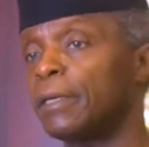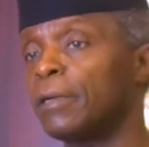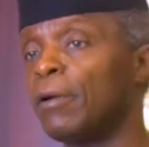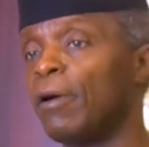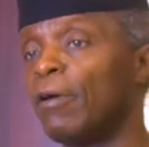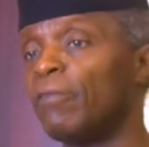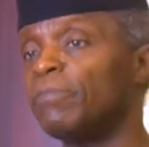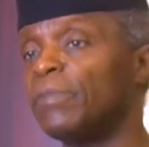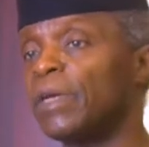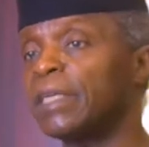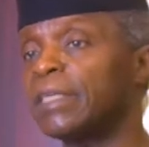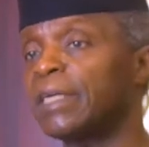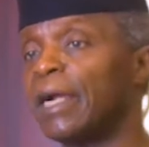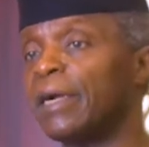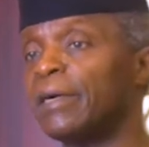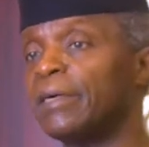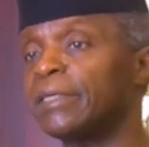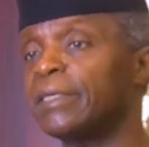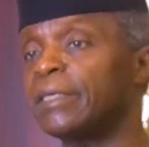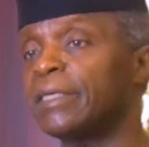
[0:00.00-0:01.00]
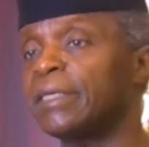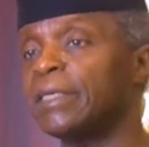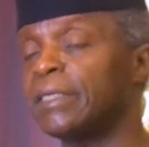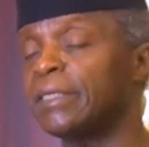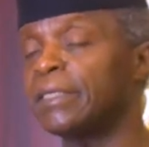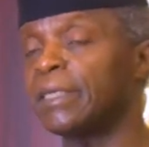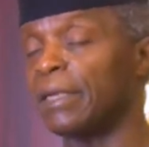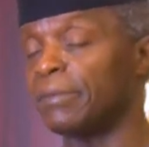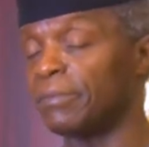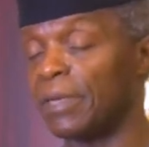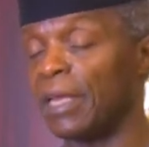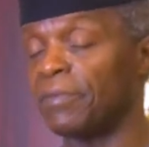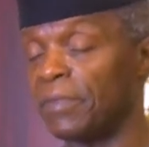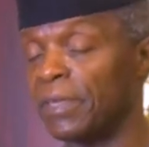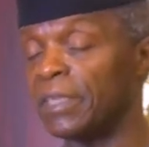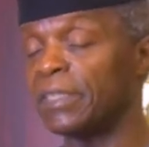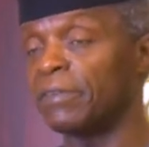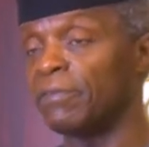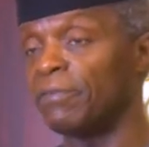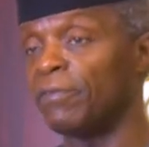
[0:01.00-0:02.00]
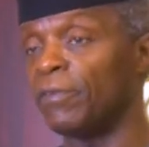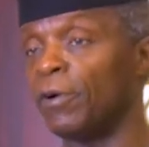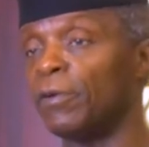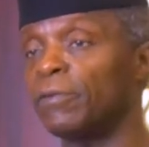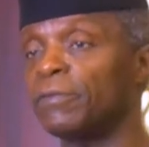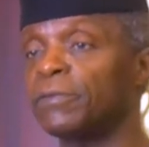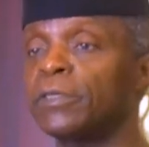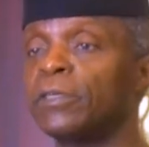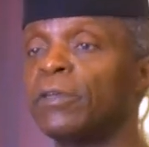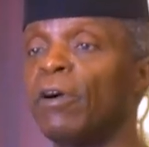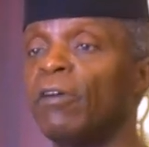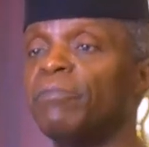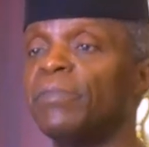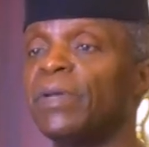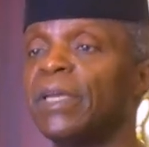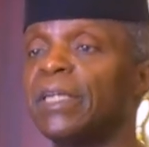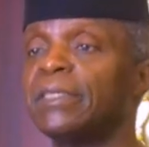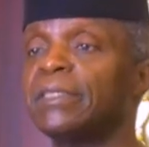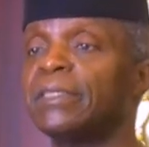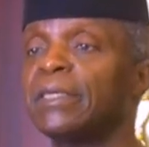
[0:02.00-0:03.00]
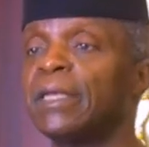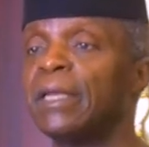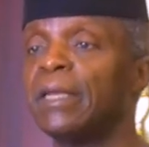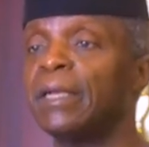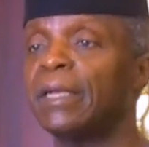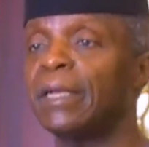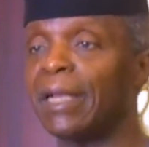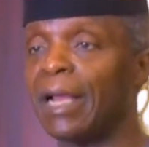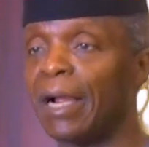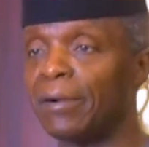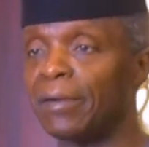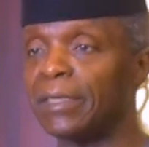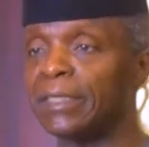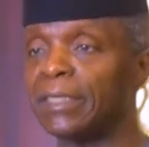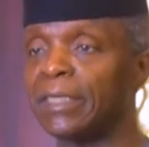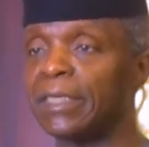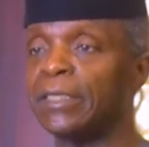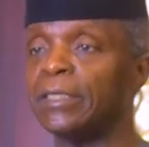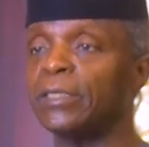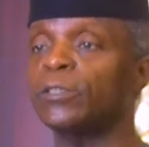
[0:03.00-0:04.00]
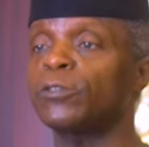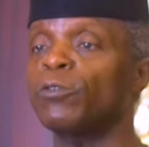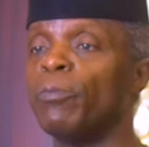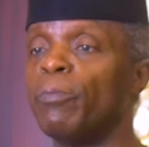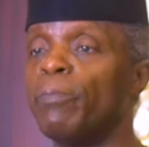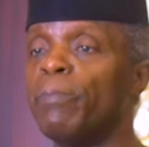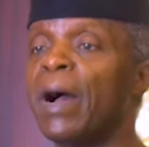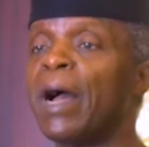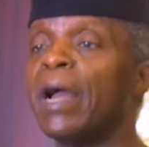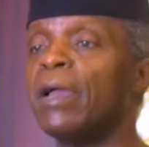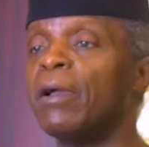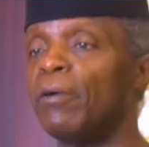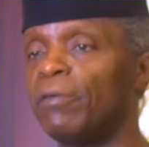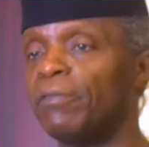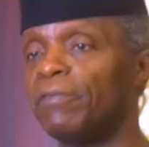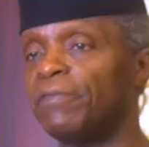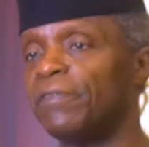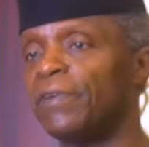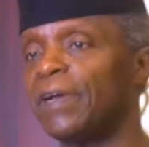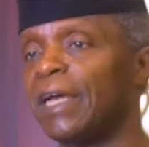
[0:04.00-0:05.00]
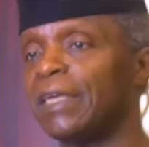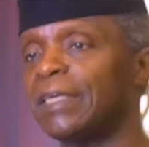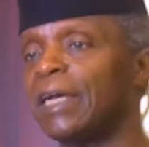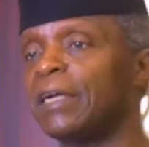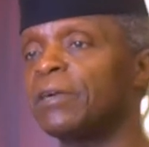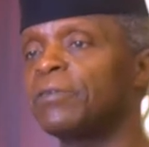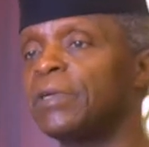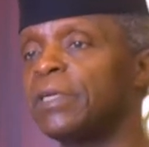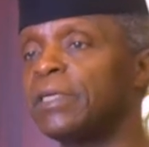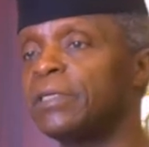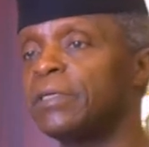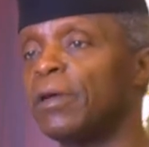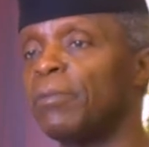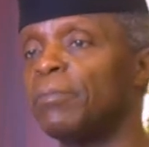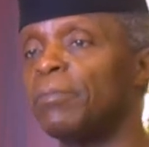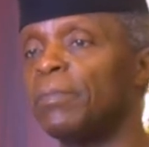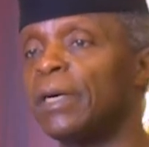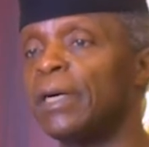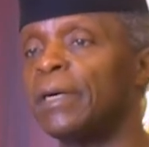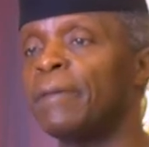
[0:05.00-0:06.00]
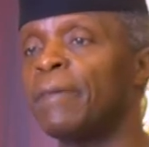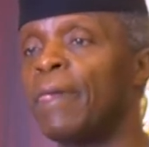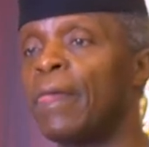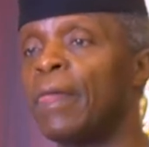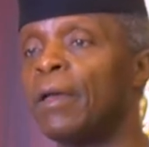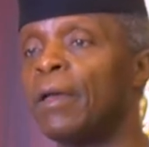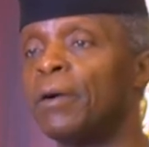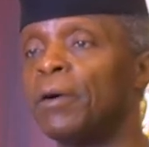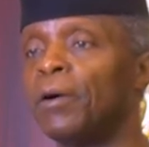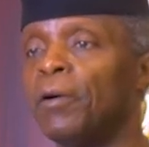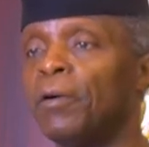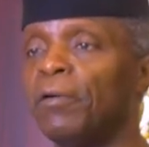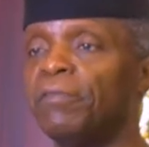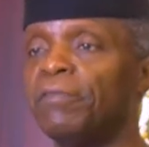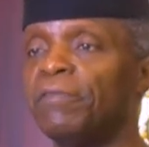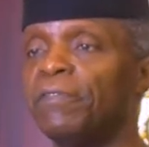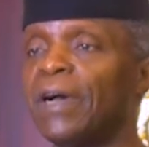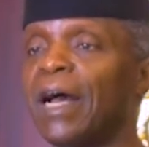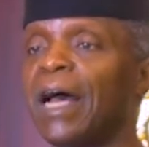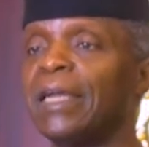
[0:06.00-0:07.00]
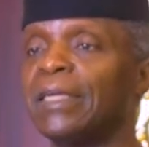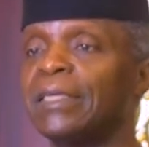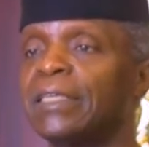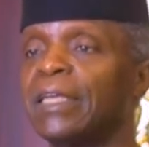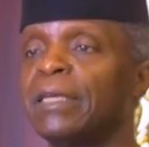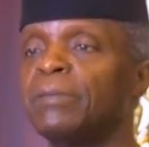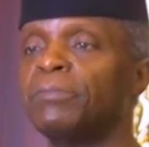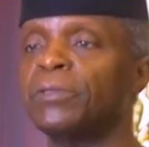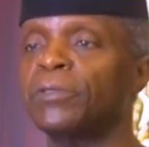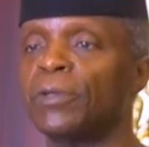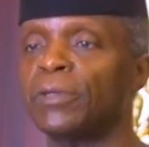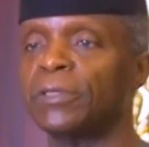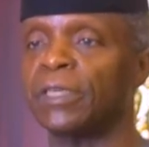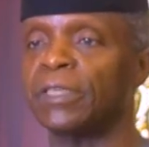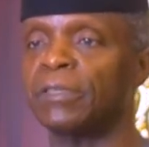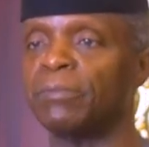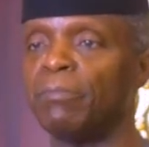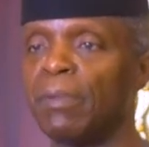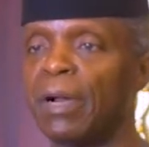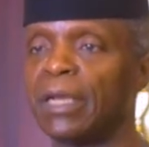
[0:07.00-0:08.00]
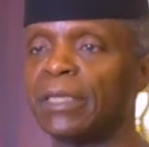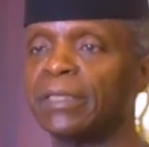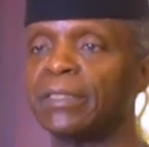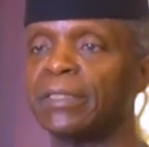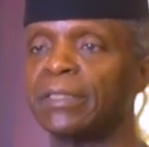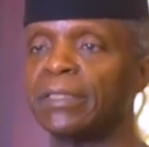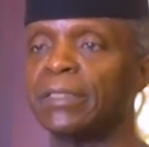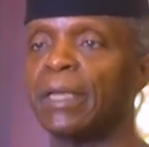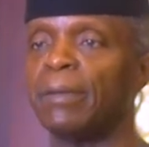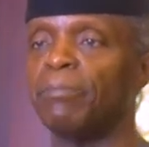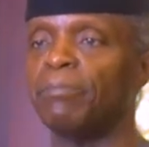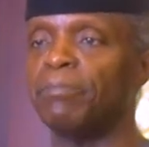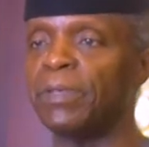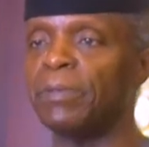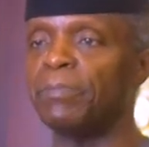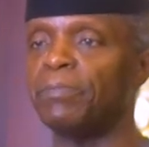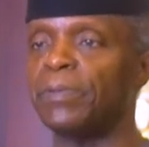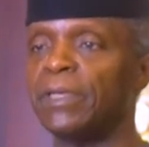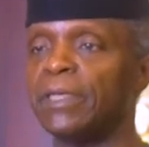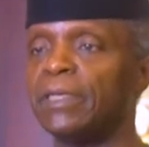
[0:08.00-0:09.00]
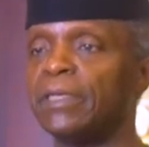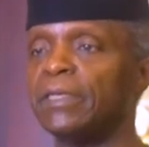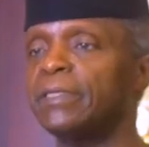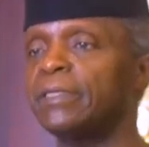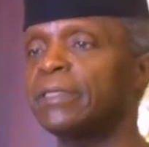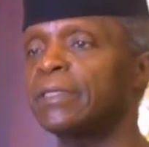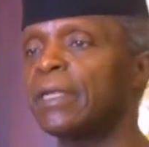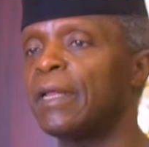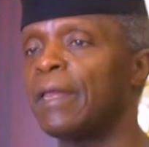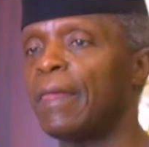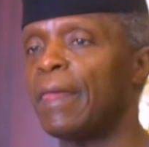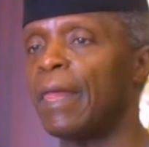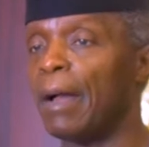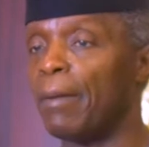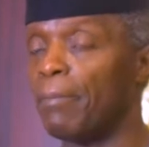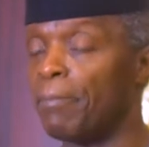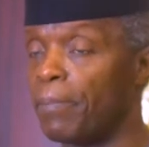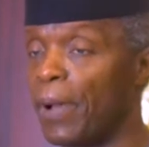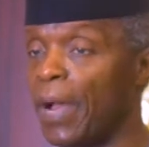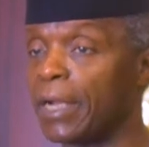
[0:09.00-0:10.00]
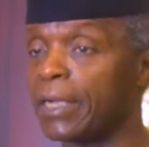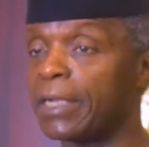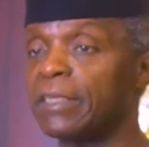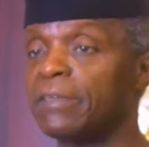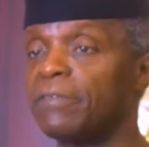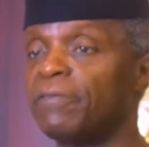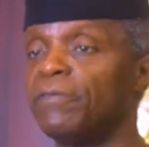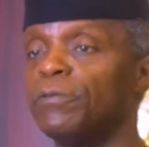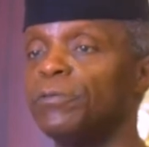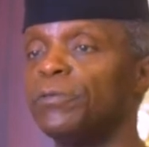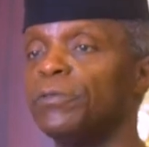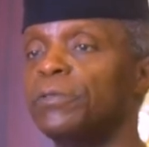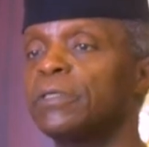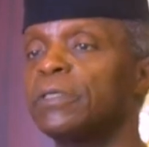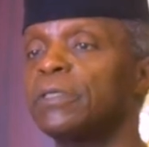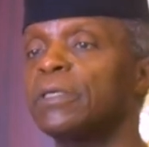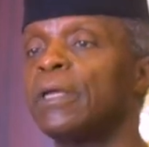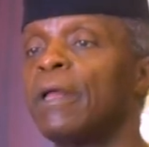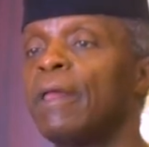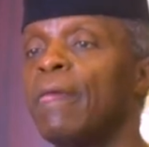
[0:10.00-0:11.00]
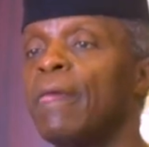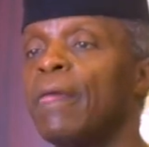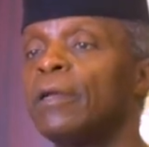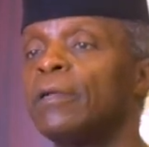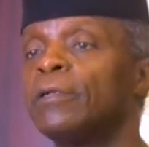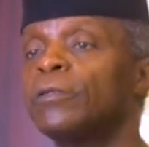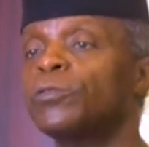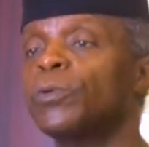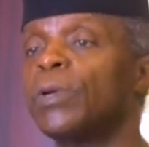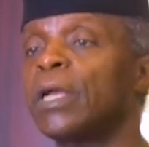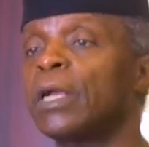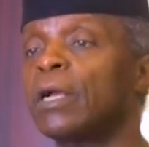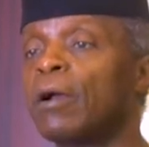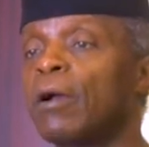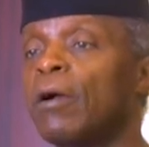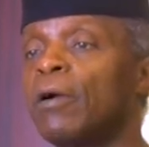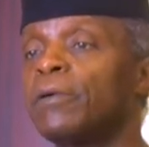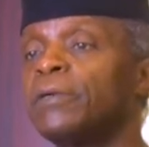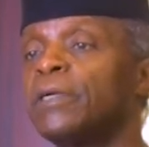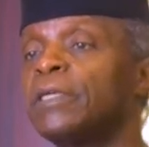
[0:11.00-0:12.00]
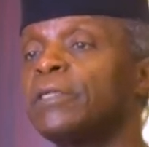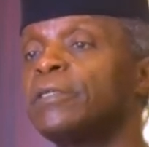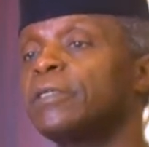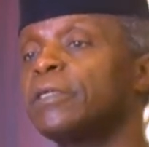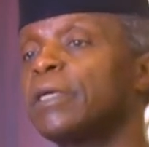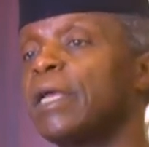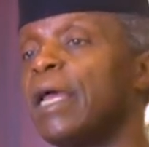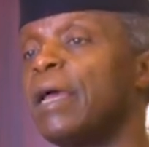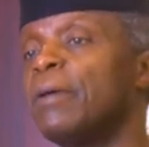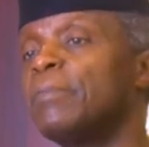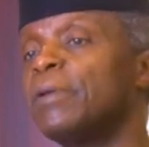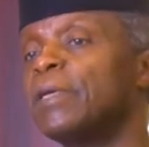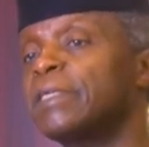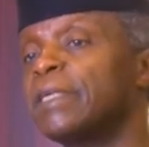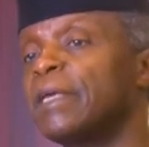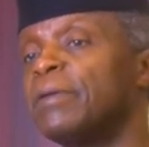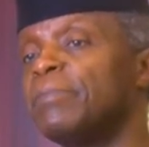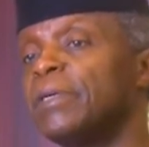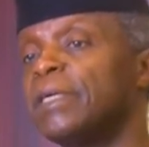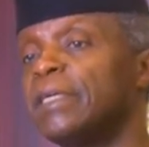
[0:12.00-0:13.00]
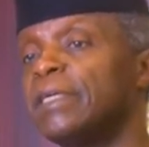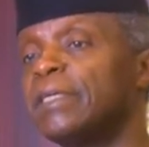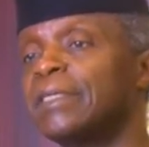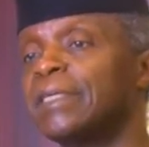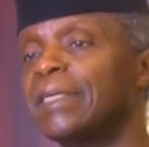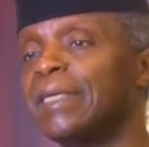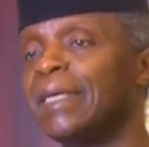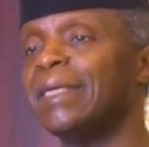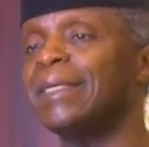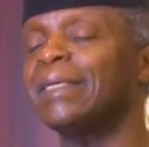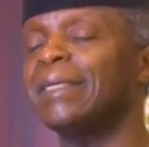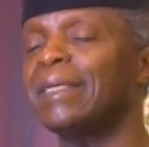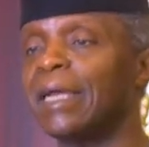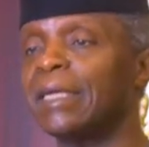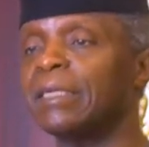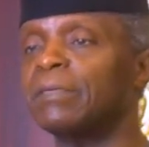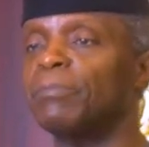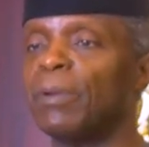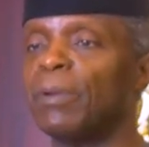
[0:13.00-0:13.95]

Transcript: government guarantees, and, and this involves government guarantees to buy off an agreed number of items such as masks and PPEs and packaged food to encourage MSMEs in light